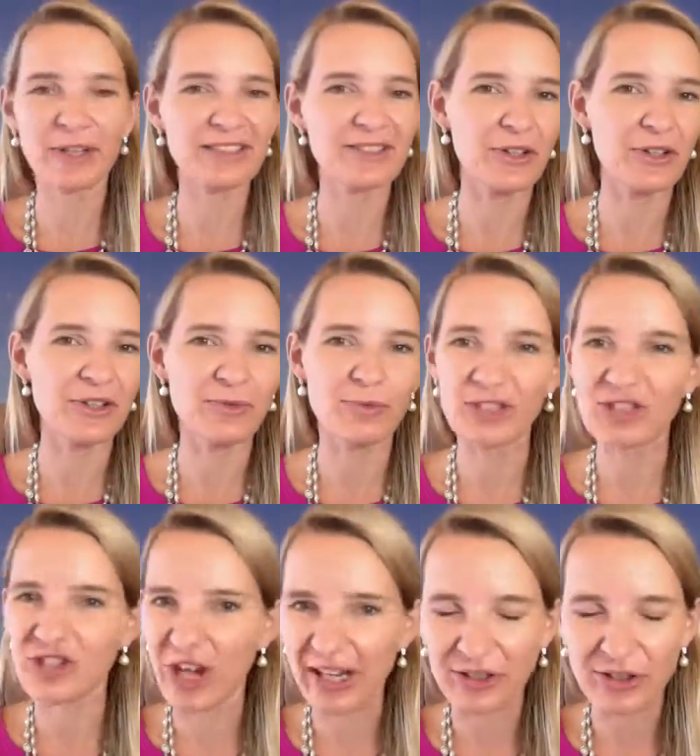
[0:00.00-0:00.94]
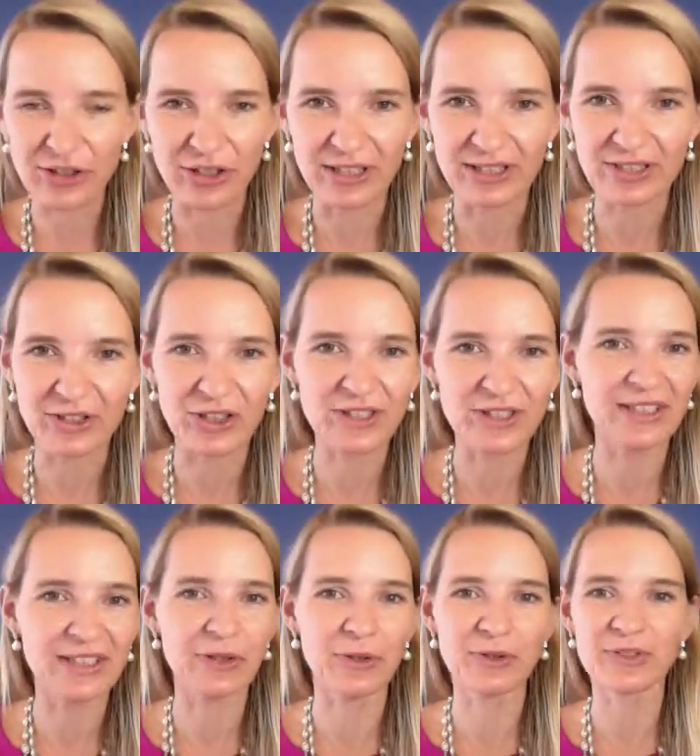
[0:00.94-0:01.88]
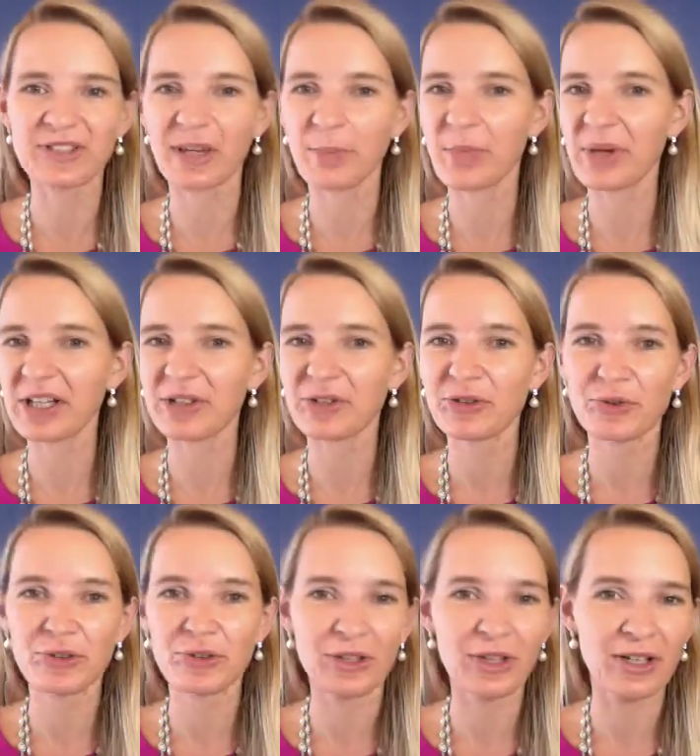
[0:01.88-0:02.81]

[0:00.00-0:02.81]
it's not a rejection, it's just, you know, somebody